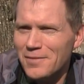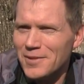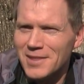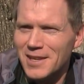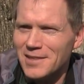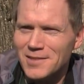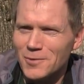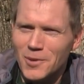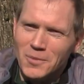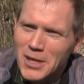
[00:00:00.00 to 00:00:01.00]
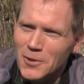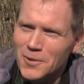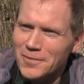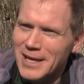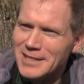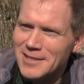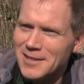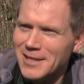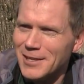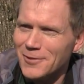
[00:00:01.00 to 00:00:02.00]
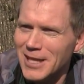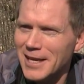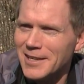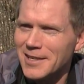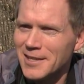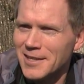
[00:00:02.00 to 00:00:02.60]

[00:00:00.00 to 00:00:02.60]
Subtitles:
different things, you won't know if that's the thing you like.